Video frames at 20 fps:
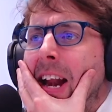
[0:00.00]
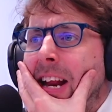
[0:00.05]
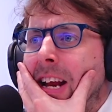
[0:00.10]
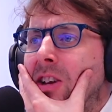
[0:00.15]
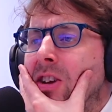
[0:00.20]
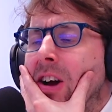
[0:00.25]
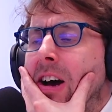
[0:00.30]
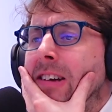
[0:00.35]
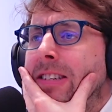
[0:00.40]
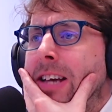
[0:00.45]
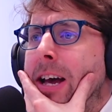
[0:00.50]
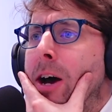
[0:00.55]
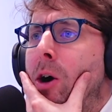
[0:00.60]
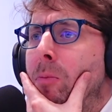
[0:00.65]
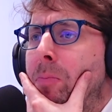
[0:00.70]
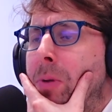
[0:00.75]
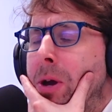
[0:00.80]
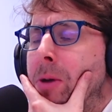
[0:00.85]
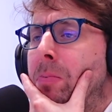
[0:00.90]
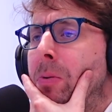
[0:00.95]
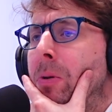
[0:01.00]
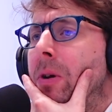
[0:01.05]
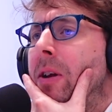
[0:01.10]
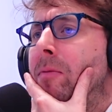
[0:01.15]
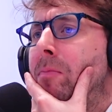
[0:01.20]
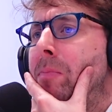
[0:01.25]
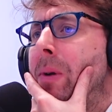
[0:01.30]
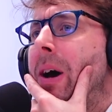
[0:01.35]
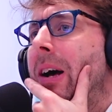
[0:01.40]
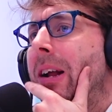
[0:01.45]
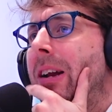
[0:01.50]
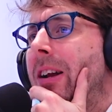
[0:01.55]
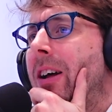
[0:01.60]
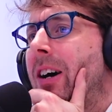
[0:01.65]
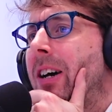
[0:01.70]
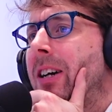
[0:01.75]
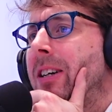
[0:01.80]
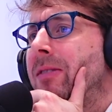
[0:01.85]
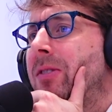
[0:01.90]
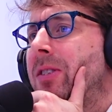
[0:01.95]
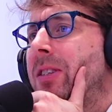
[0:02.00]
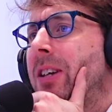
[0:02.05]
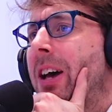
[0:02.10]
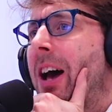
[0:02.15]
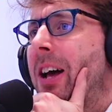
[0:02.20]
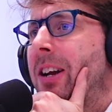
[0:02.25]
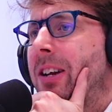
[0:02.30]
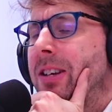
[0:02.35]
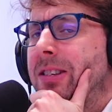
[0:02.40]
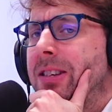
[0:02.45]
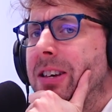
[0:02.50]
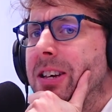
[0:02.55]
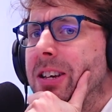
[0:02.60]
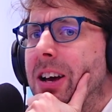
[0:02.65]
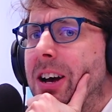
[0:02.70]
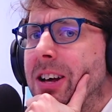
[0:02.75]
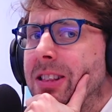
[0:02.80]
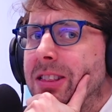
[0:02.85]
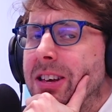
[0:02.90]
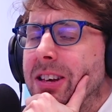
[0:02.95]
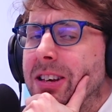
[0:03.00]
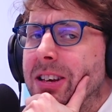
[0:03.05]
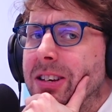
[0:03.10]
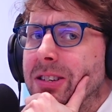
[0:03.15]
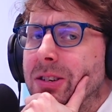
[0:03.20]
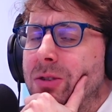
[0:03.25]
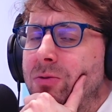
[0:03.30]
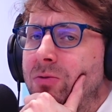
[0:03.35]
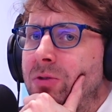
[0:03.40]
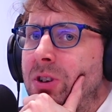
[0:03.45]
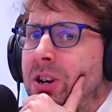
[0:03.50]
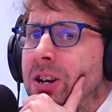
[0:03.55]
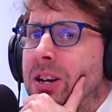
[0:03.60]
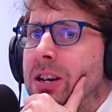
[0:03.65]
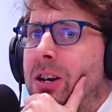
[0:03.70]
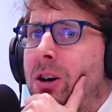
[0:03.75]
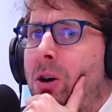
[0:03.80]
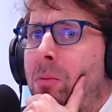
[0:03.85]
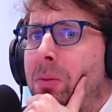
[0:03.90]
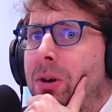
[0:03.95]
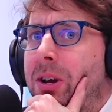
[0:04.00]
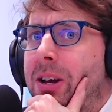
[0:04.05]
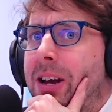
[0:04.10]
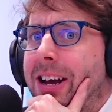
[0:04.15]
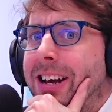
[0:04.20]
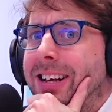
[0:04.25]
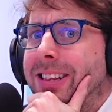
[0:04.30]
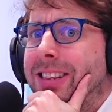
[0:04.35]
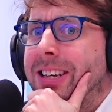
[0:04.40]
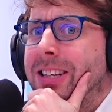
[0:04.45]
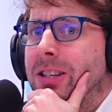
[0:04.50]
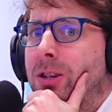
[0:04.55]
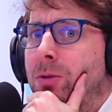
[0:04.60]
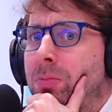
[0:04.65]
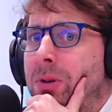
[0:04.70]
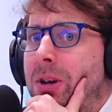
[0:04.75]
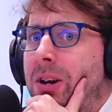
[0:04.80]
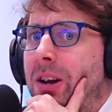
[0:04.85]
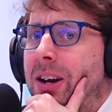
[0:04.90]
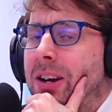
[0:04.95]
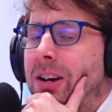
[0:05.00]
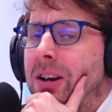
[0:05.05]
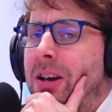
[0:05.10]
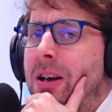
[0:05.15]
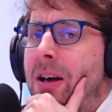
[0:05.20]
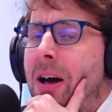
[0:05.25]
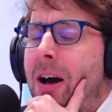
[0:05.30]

And it does help people live better lives. And I think it's a really complicated thing to be like,